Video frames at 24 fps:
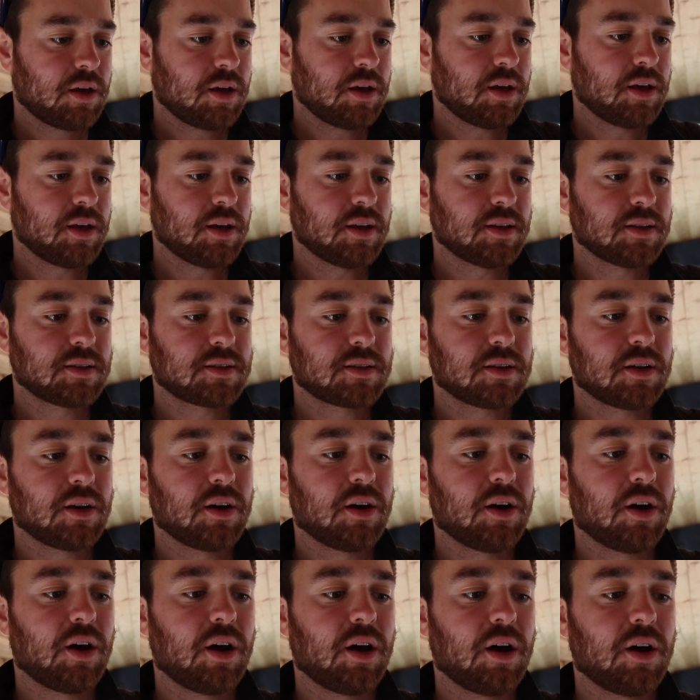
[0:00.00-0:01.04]
is
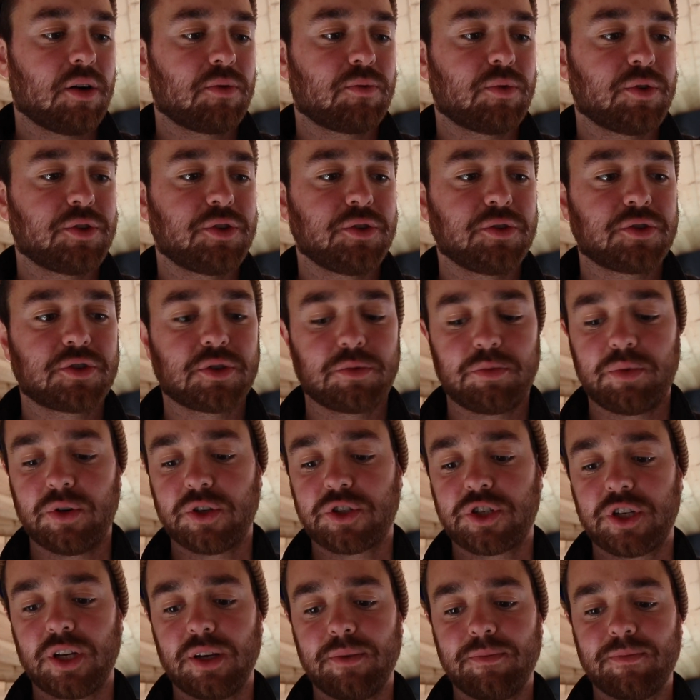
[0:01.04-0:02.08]
reducer
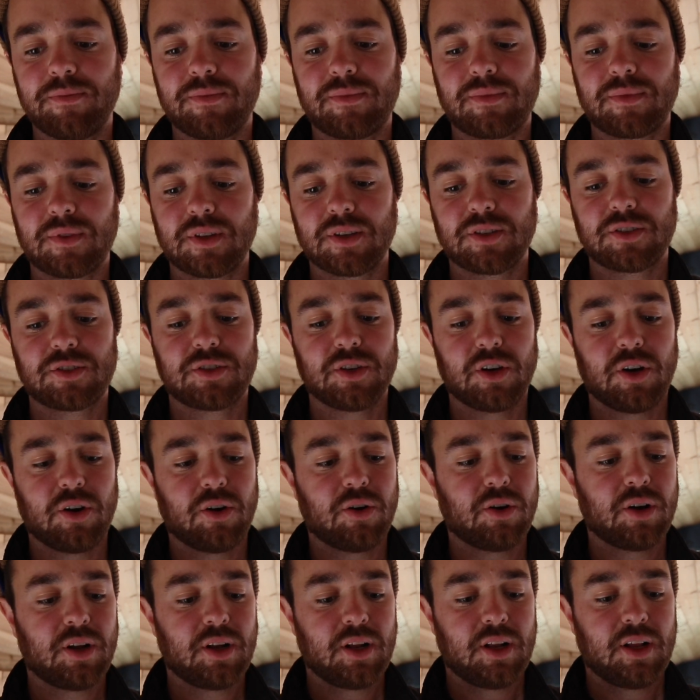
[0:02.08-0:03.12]
bushing.
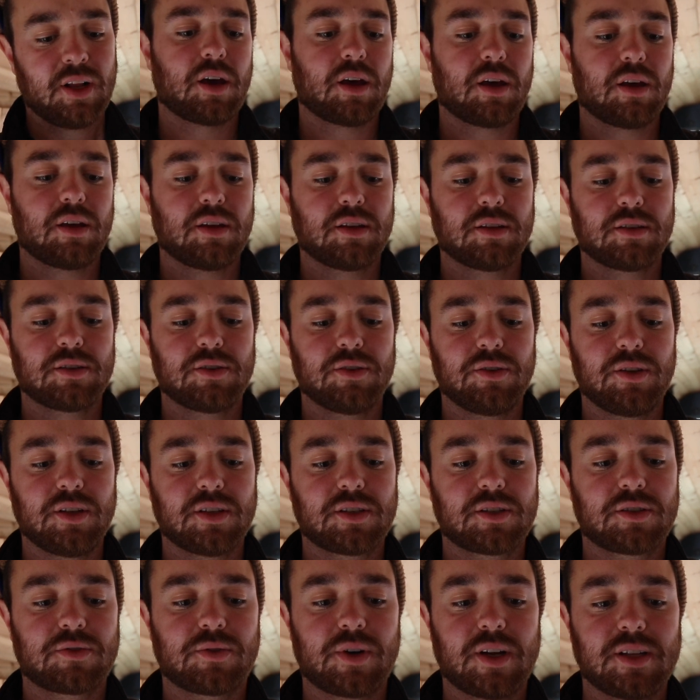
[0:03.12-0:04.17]
So
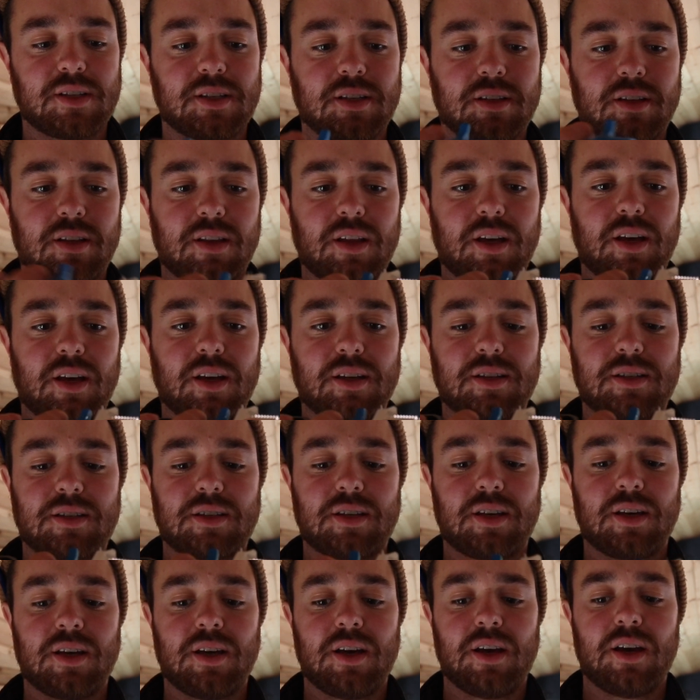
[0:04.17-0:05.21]
this threads into
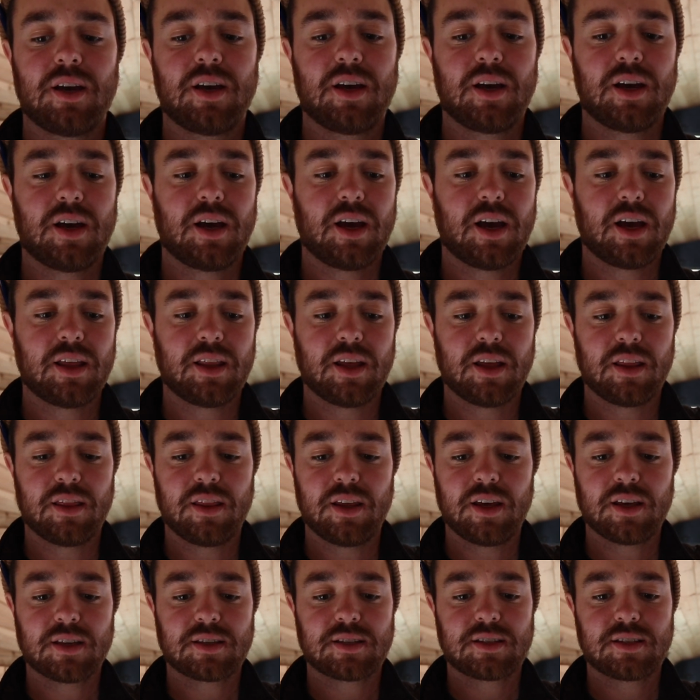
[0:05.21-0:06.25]
this, and then
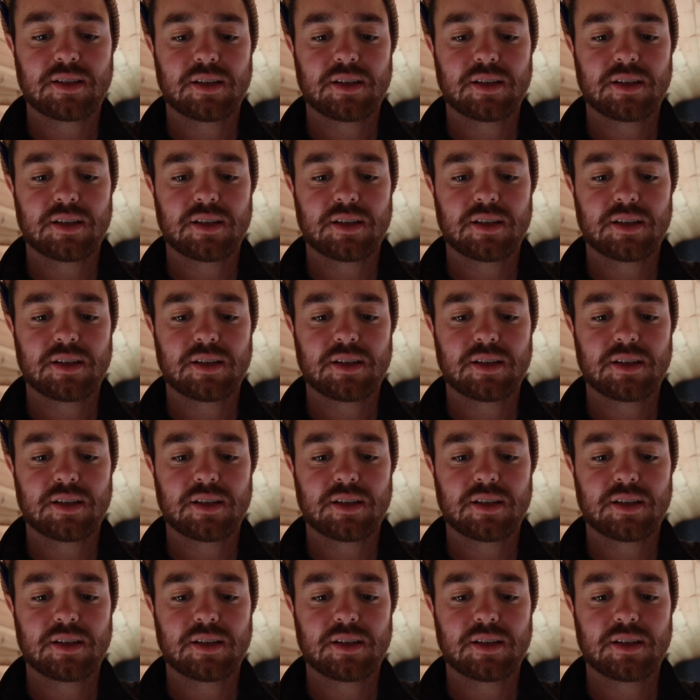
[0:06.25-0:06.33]
this